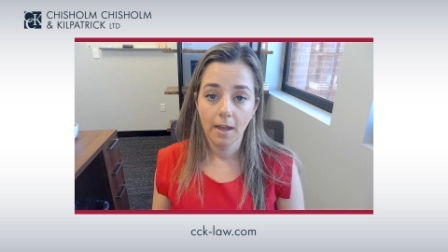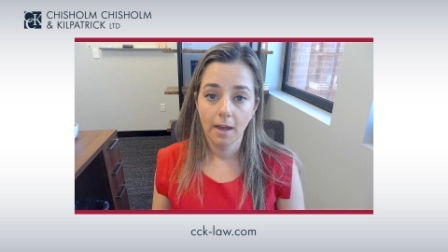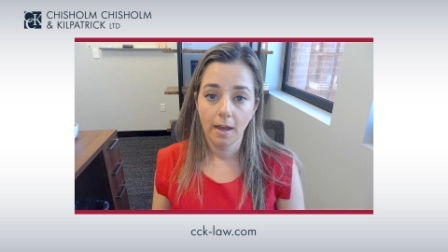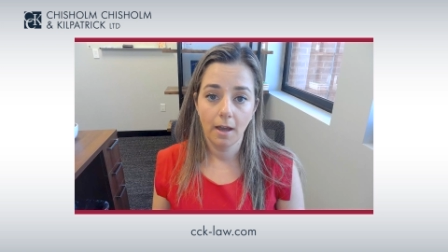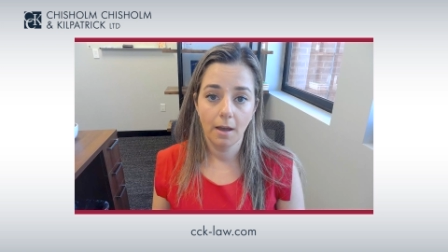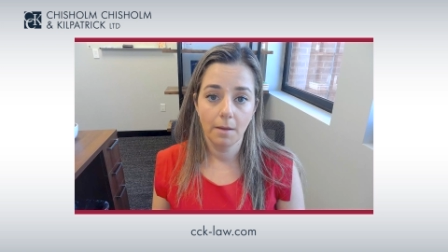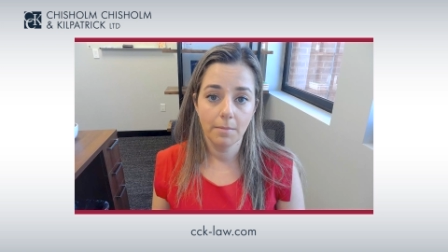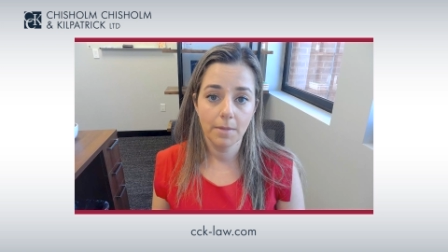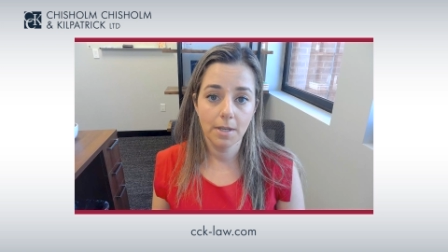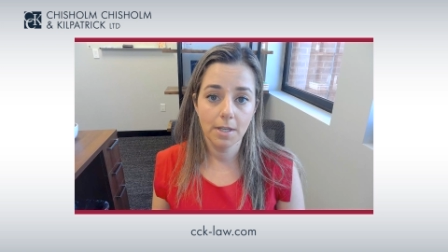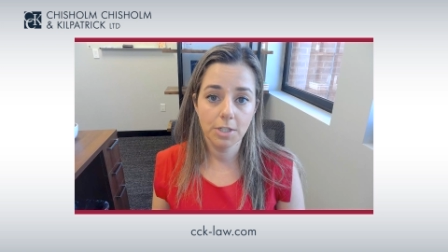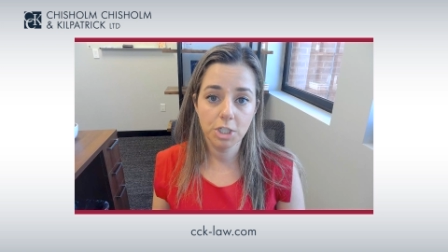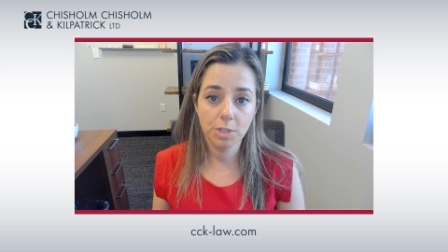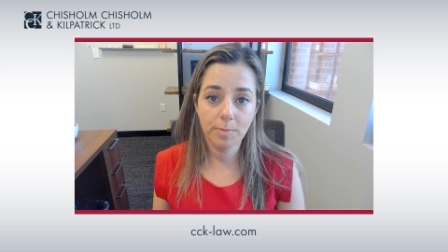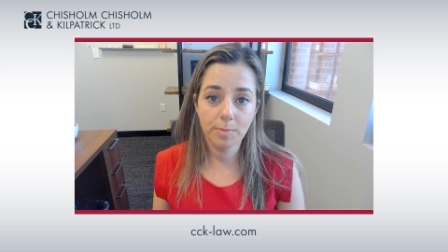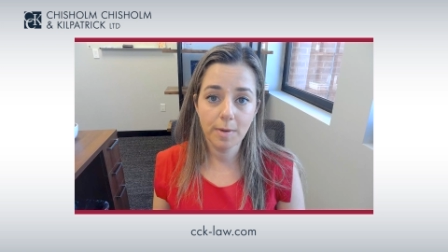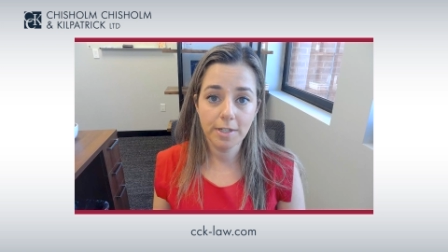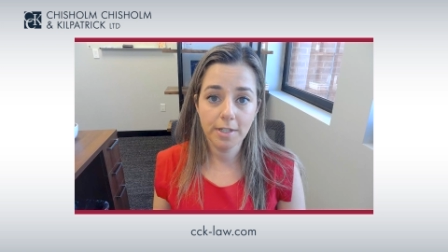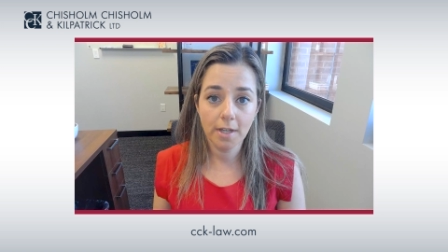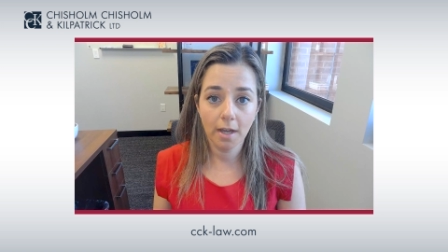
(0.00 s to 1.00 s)
Um, it should
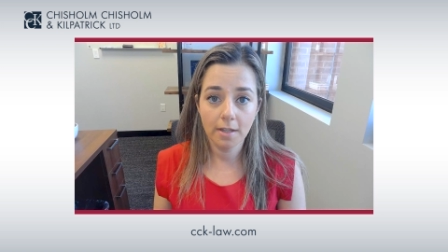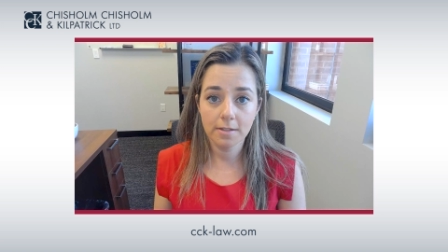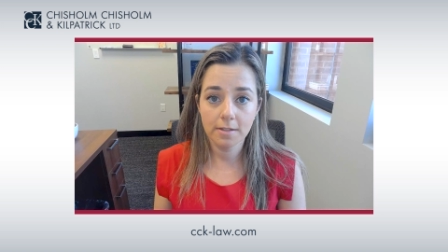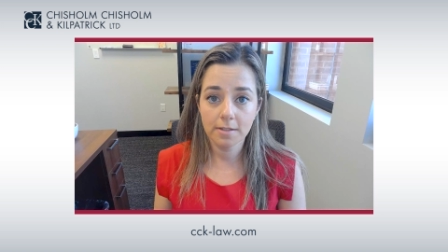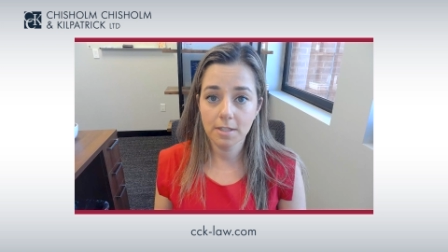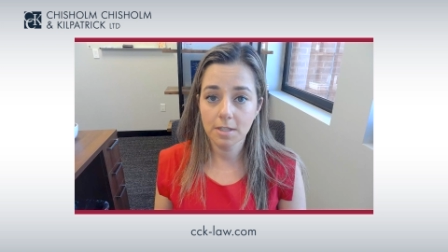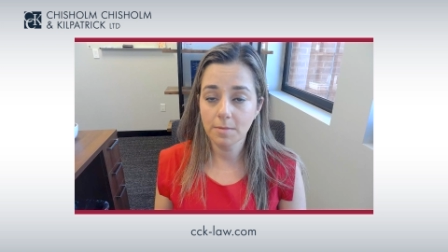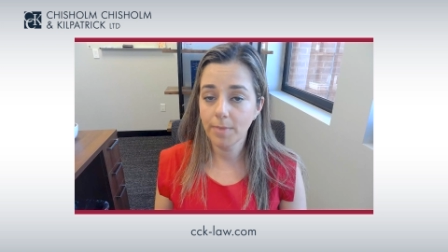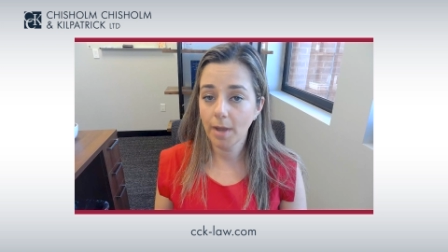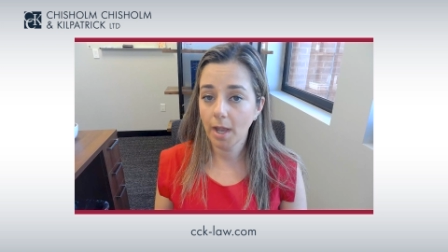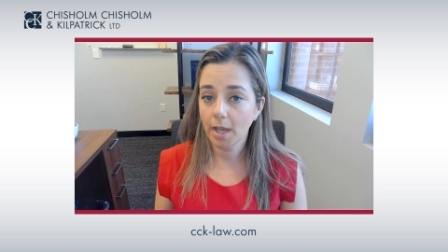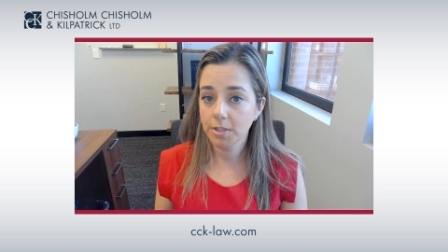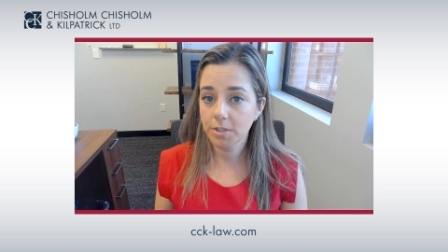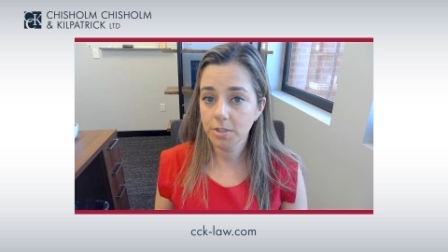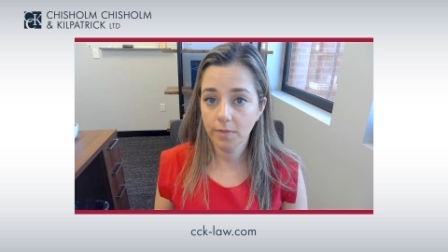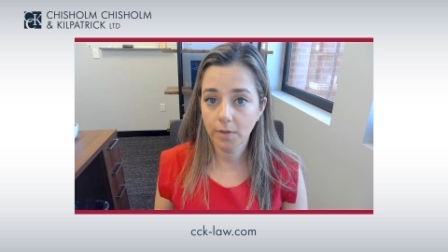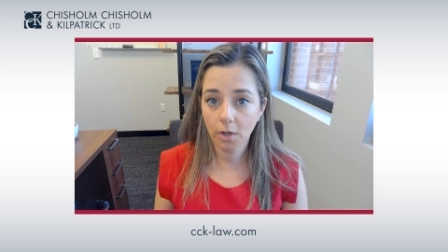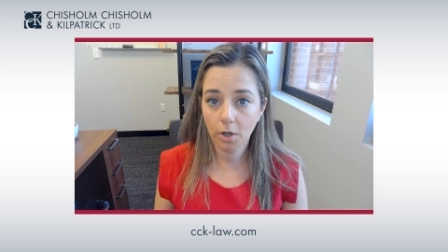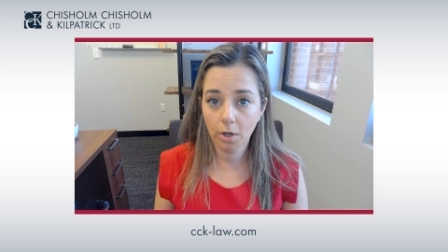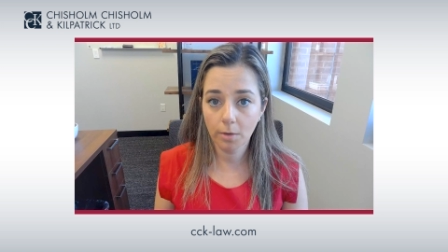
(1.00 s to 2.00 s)
be done to the best
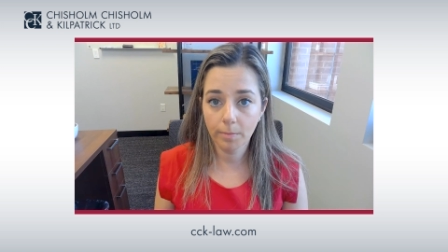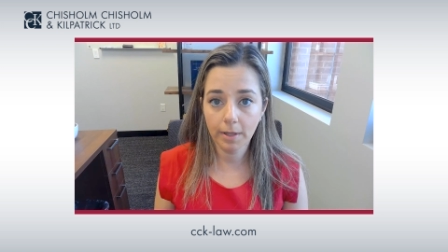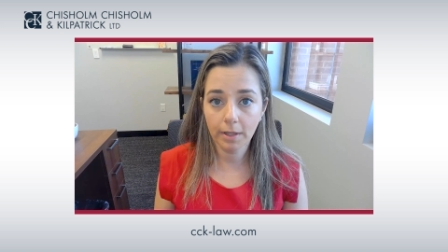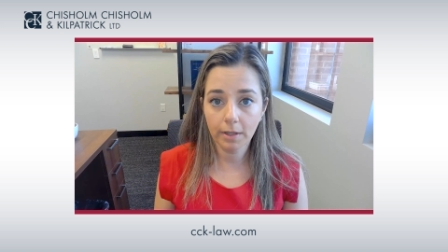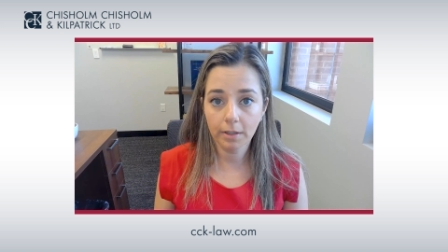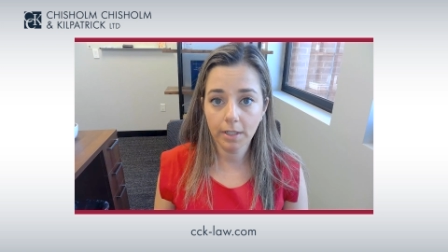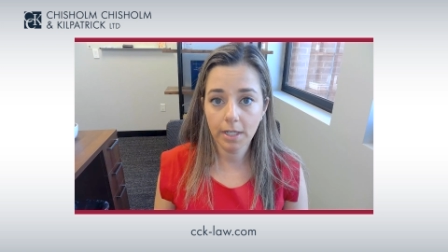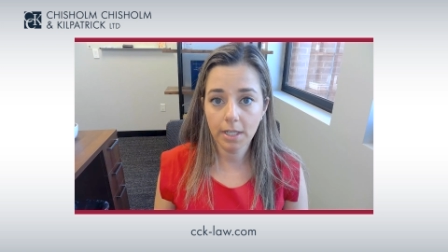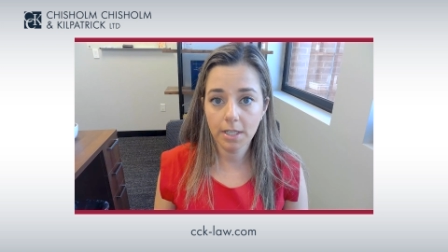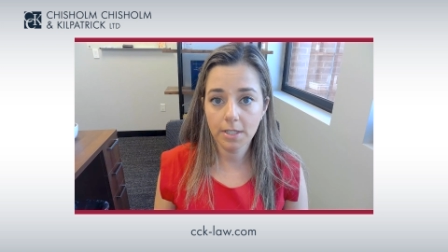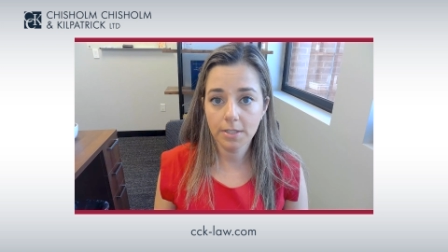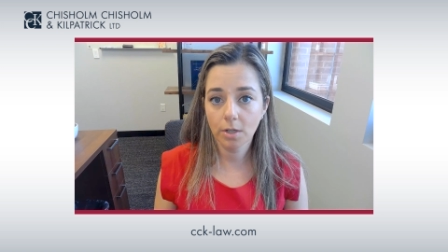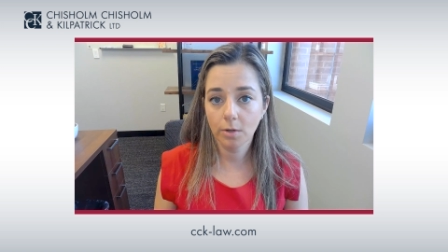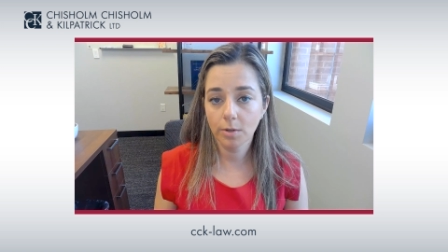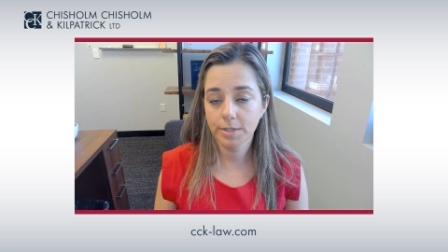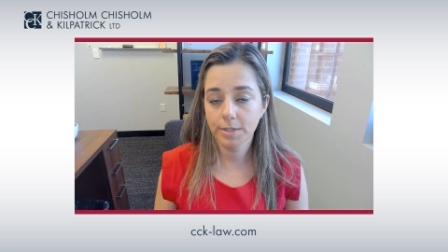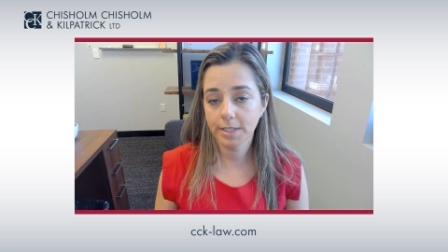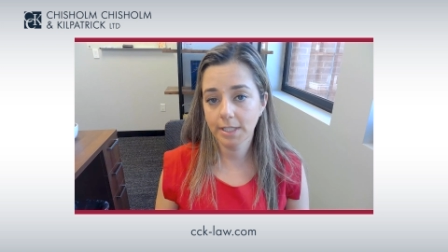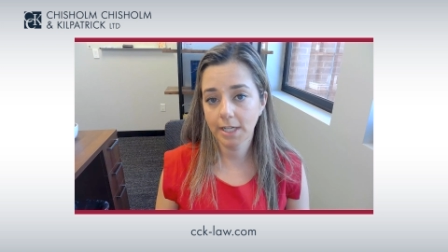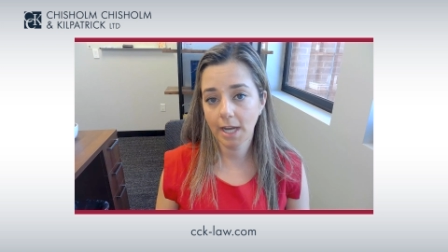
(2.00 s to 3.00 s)
of your ability. So
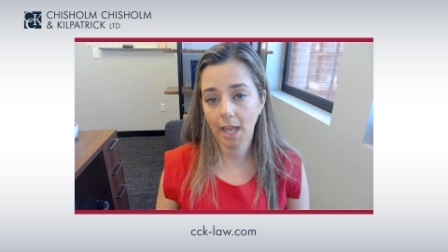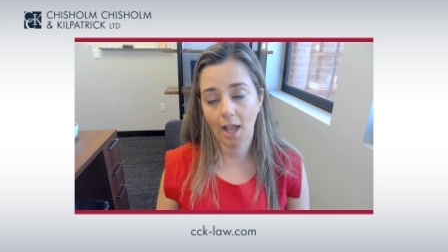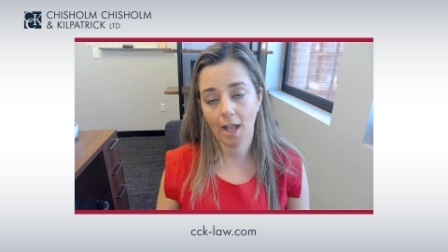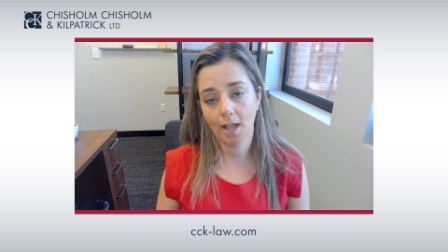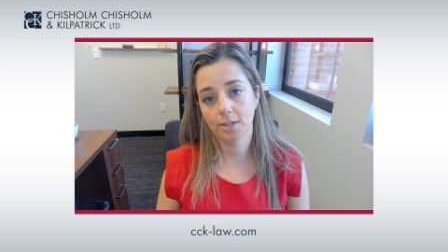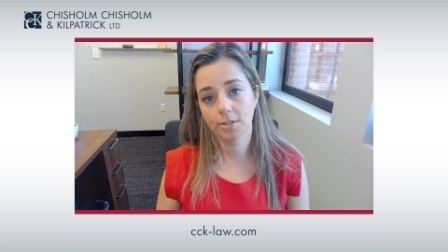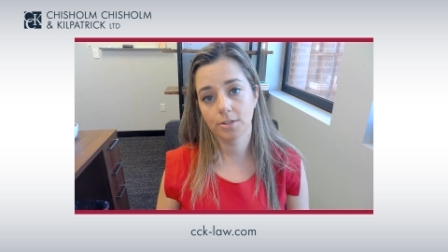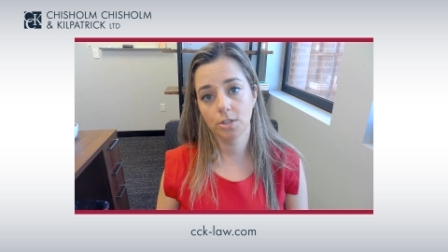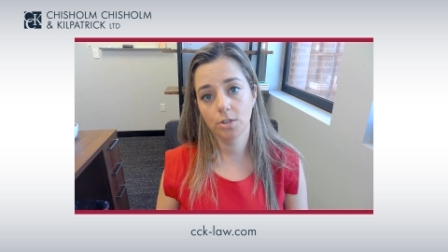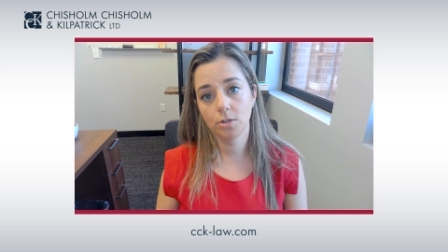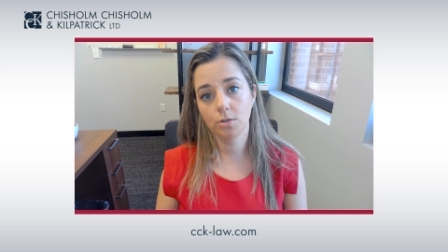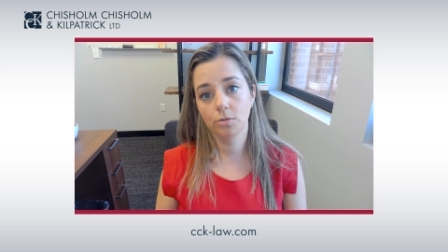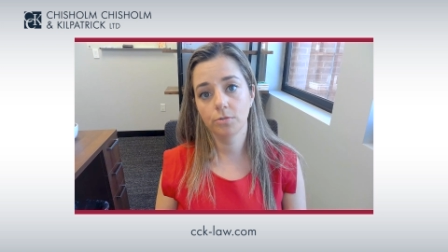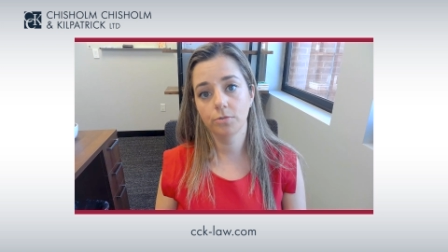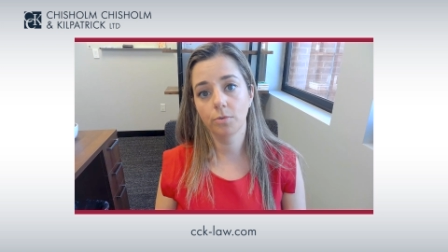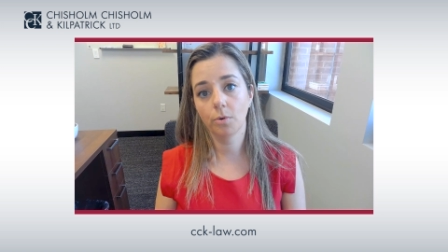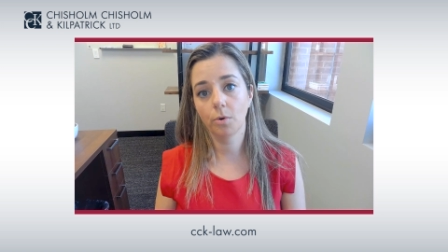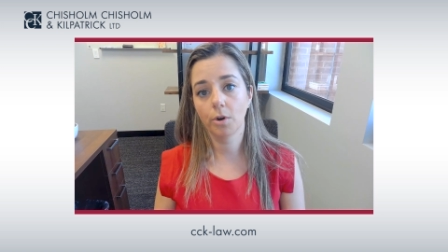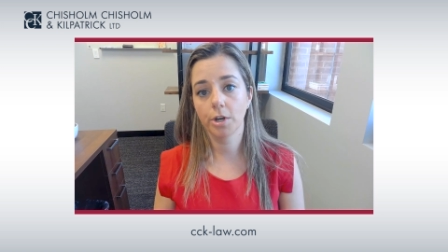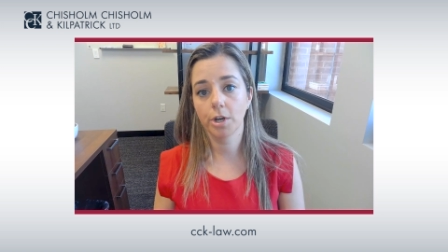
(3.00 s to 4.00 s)
it's going to ask you
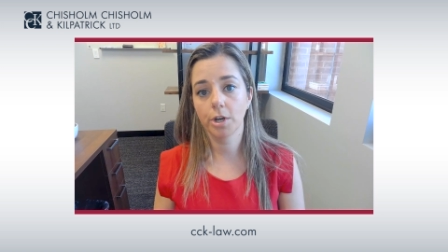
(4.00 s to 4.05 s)
for